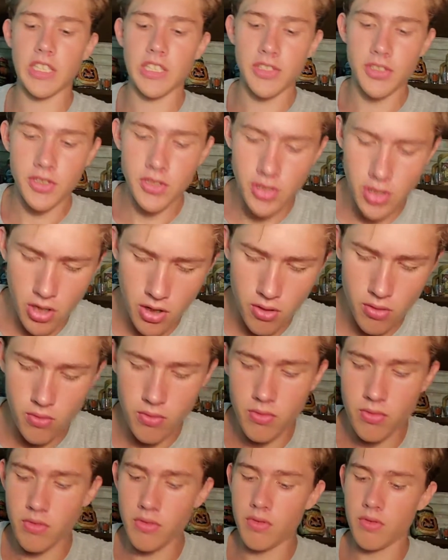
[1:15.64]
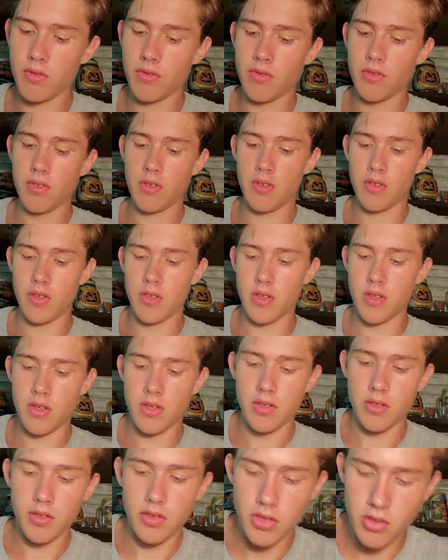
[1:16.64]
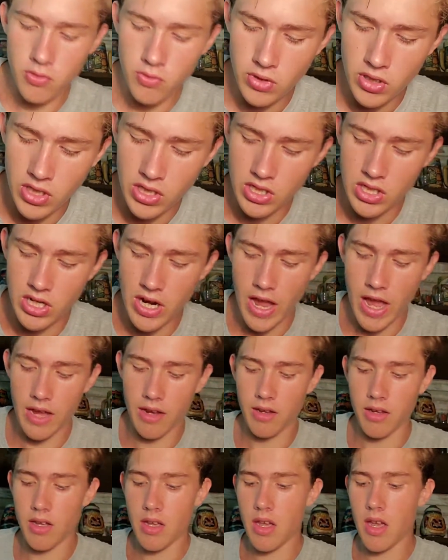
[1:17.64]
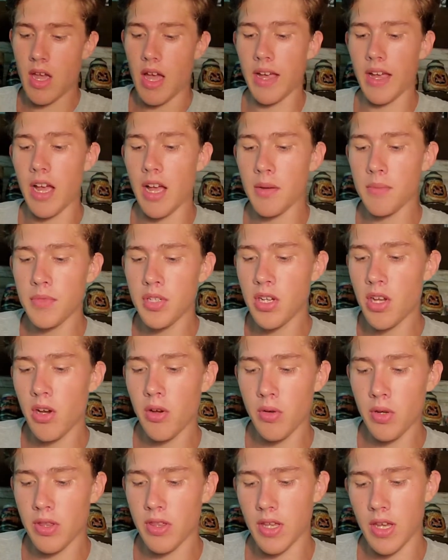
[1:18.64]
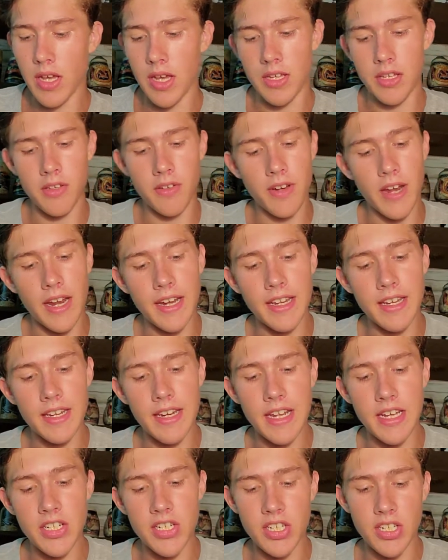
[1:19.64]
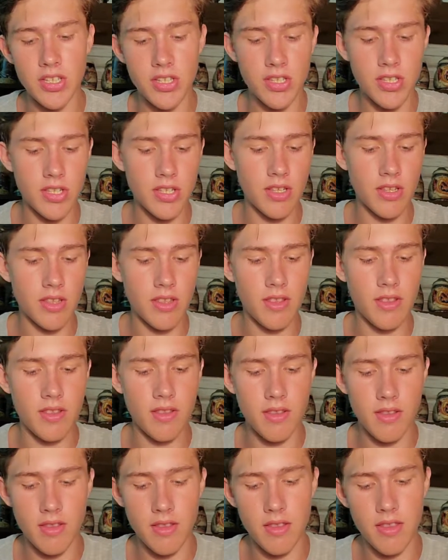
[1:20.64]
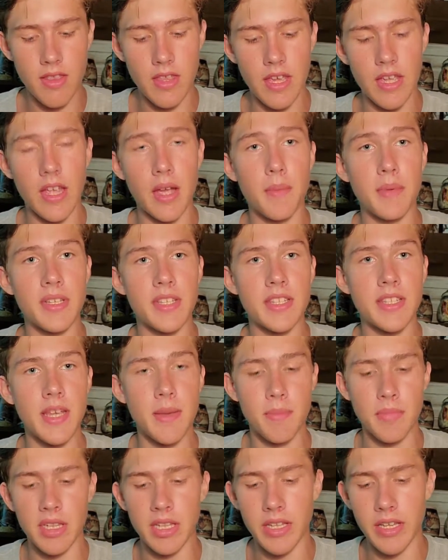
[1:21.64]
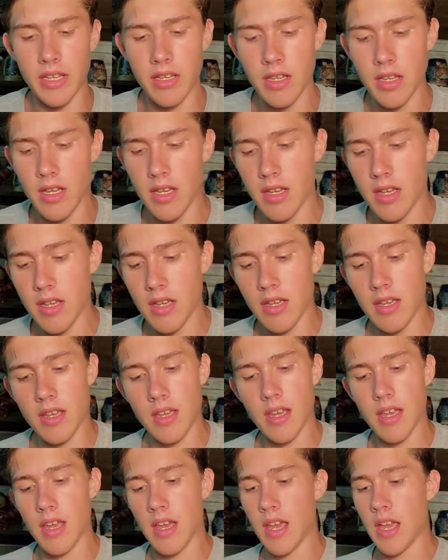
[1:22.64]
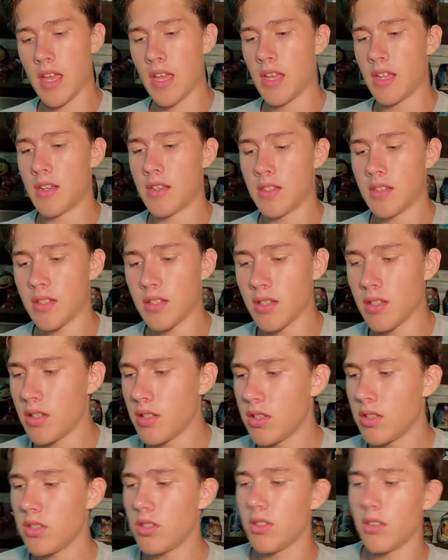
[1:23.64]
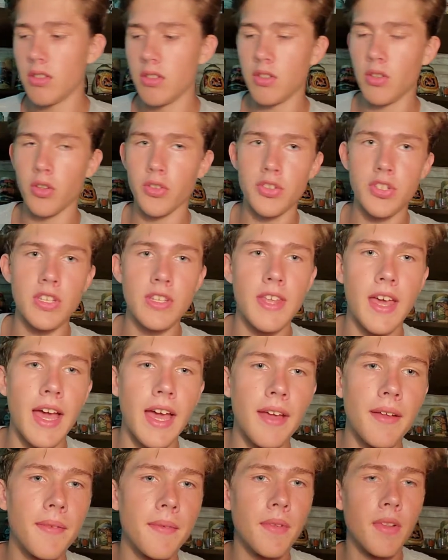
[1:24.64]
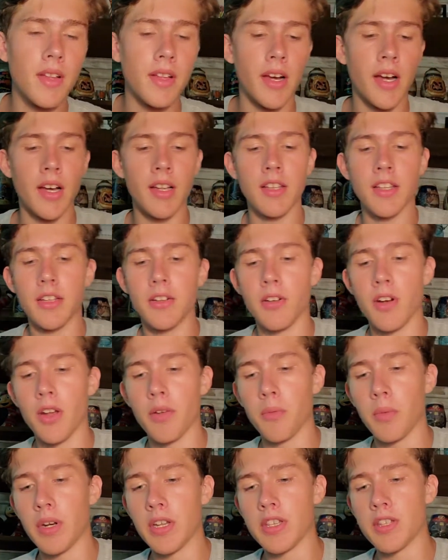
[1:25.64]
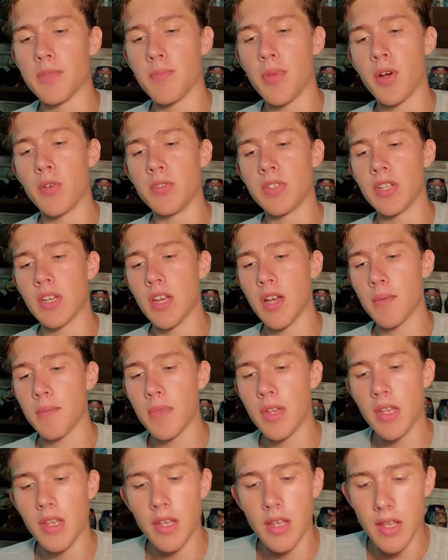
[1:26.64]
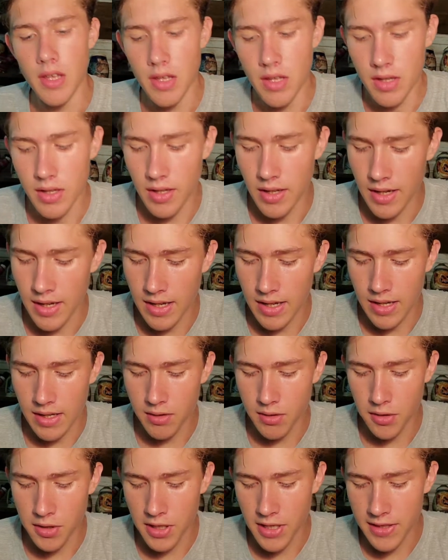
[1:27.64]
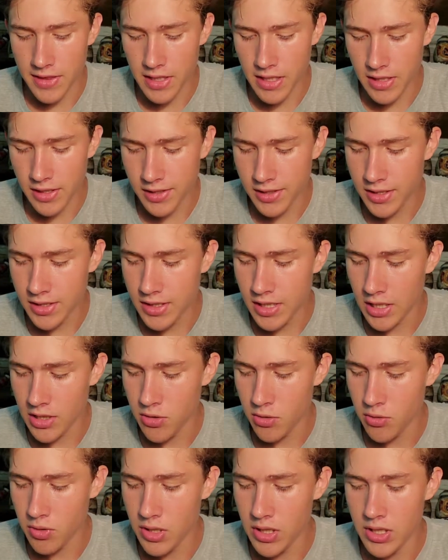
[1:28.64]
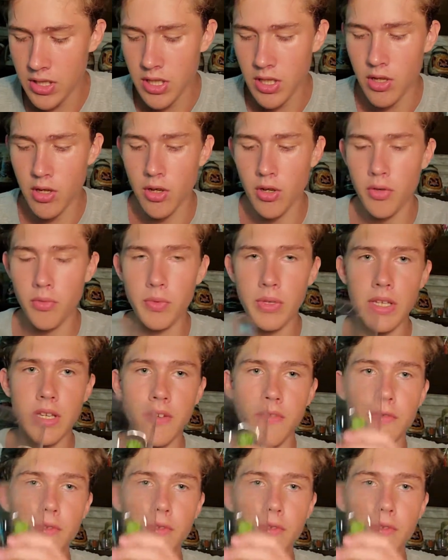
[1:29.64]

so, Union Jack. I got him to go with a United Nations thing I'm assembling. And you'll see that uh, later on when it's posing up. Uh, looking at the accessories here, we of